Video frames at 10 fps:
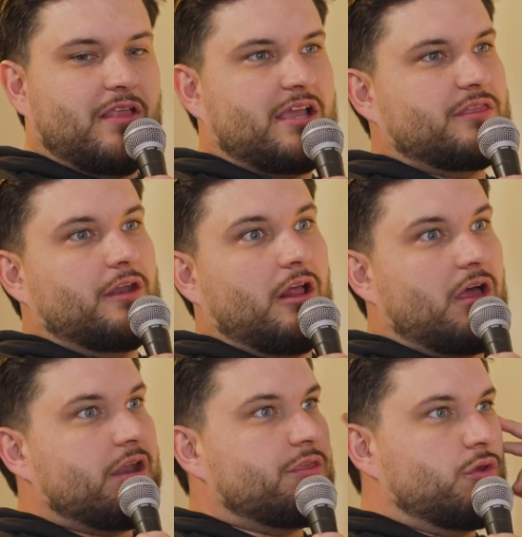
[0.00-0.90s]
Like a
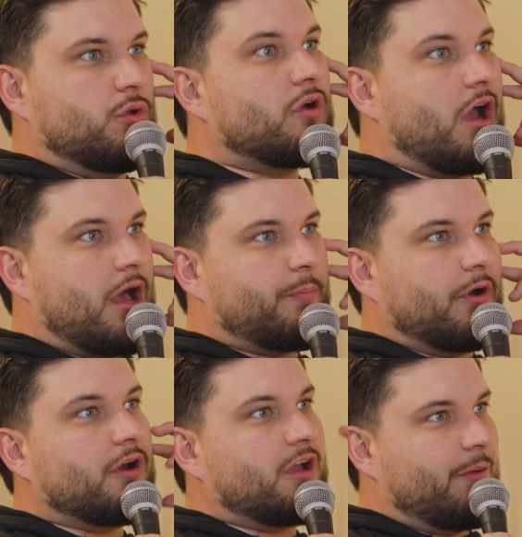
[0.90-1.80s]
lot of the new crop
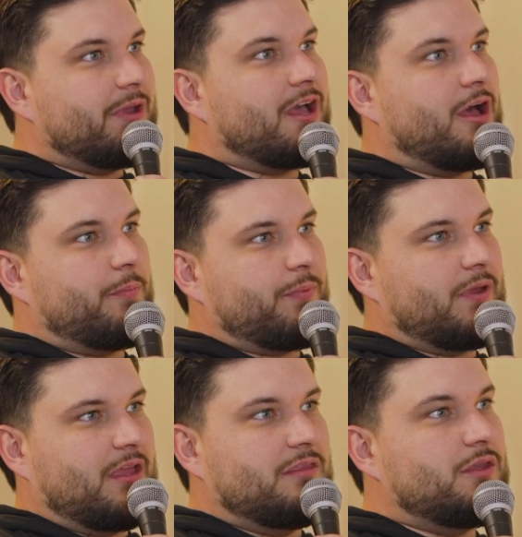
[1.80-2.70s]
are coming up
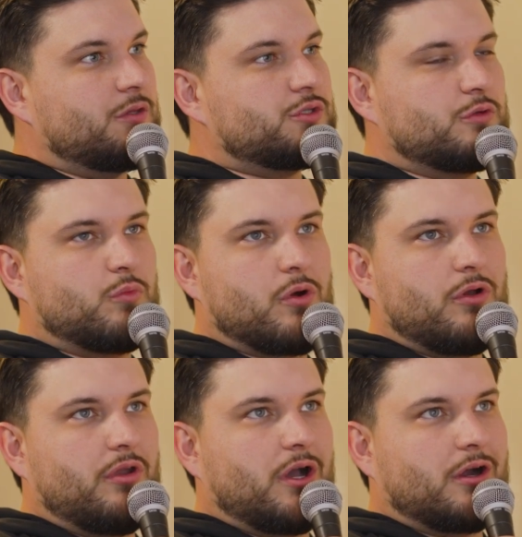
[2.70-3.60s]
in the YouTube
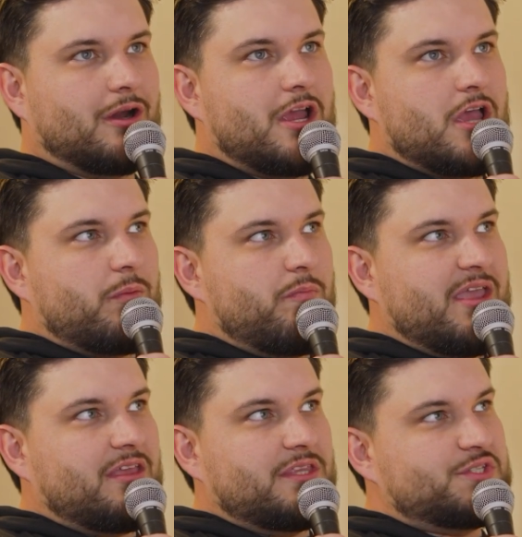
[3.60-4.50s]
world are
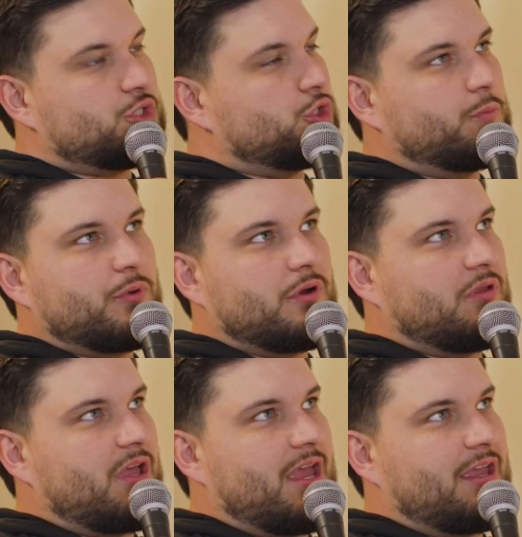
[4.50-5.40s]
making these super
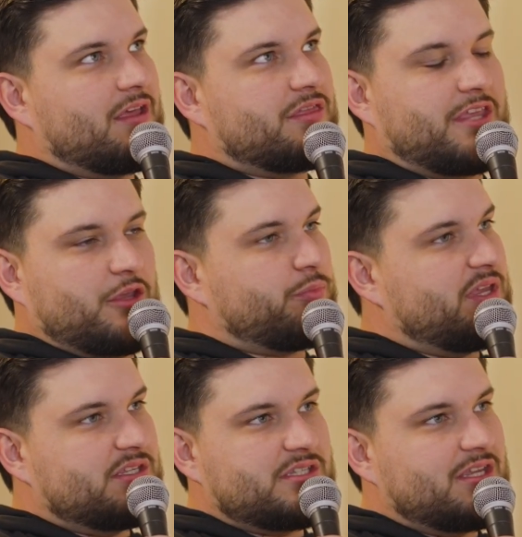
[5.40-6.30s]
like think
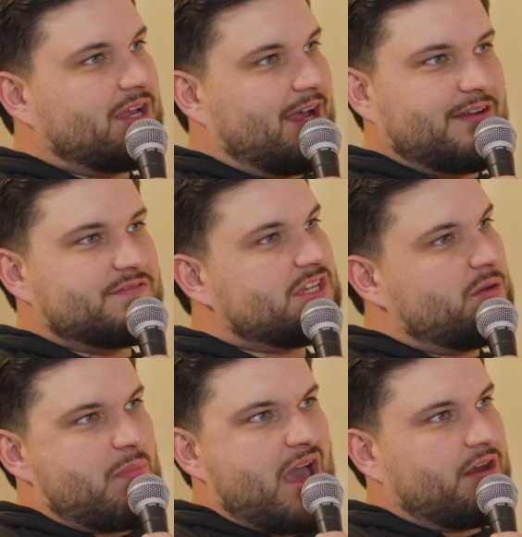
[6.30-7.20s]
PC kind of
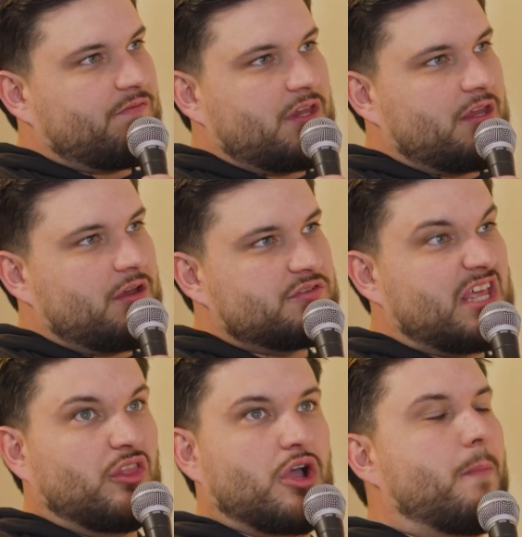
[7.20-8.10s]
cinematic videos
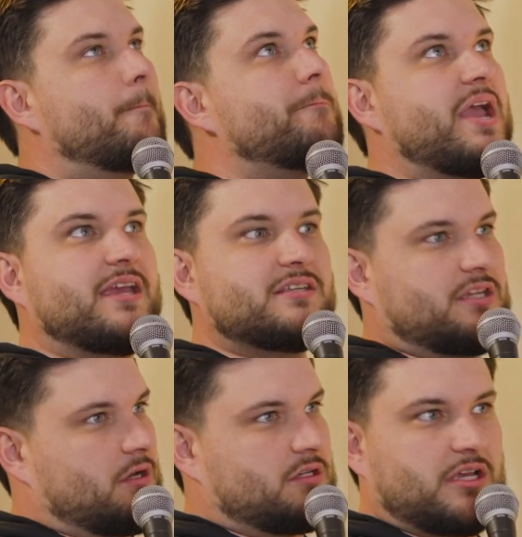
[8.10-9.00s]
that look
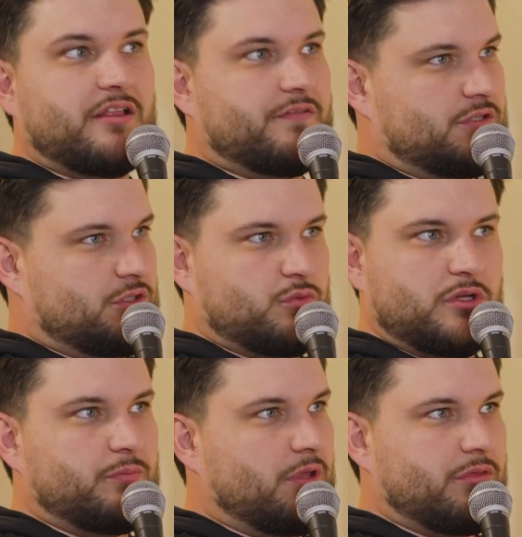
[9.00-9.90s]
amazing on televisions when
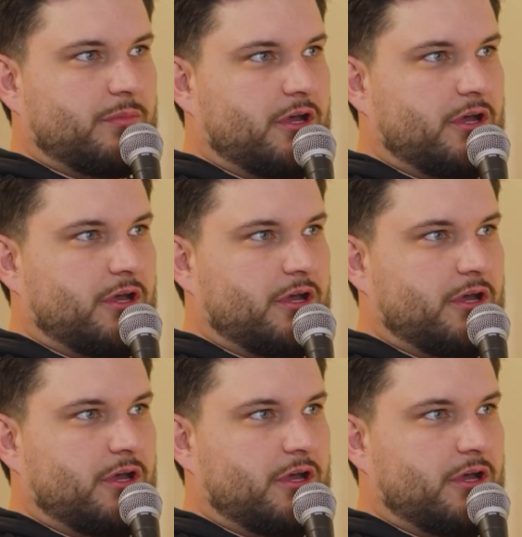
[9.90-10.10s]
you blow them